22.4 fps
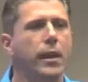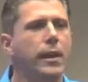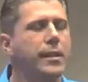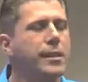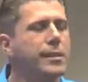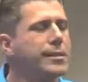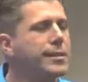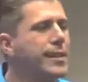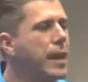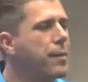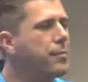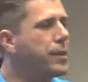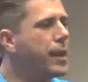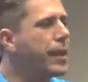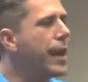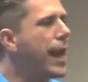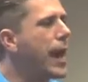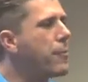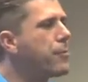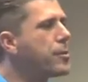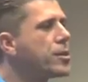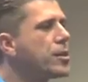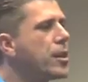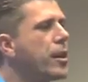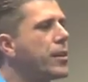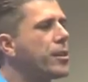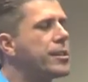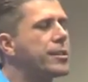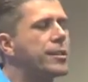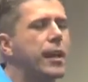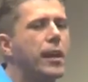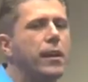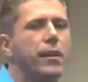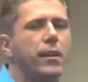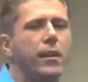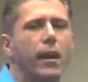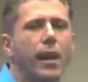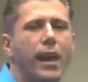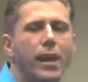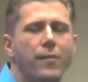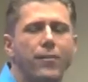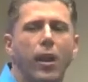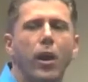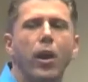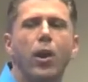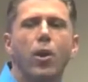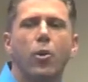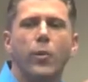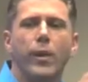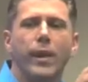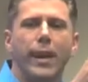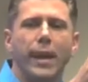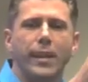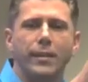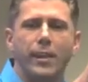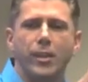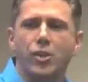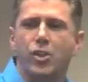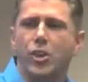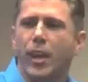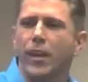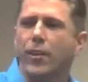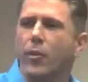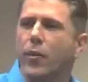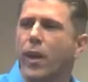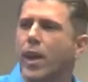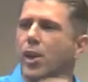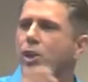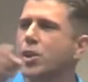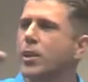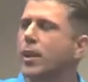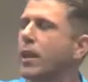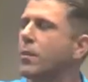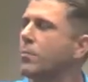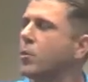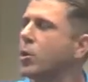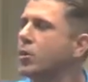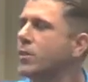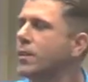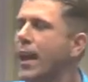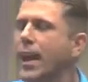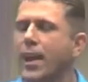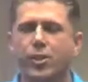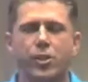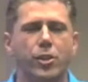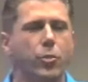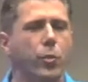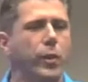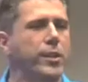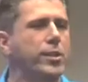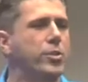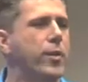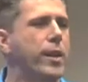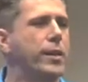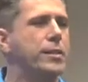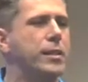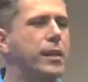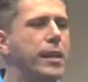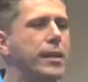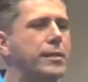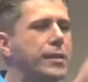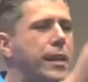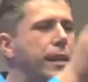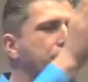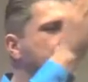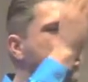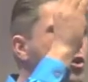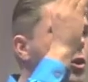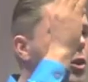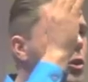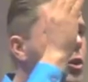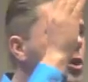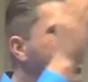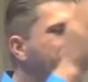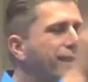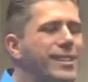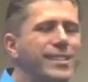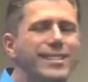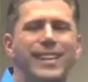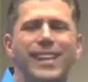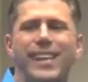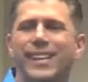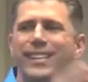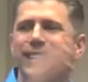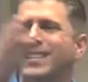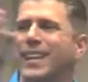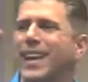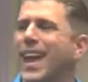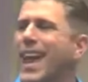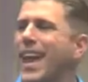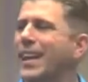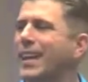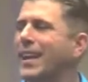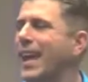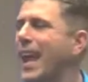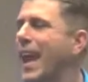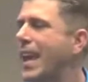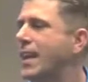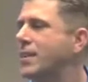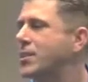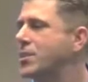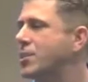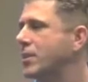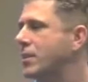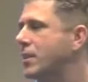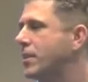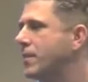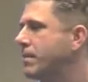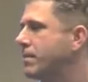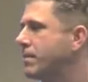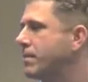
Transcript: The same thing happens on a cellular level. We get degeneration and mutation, which translates into disease and cancer.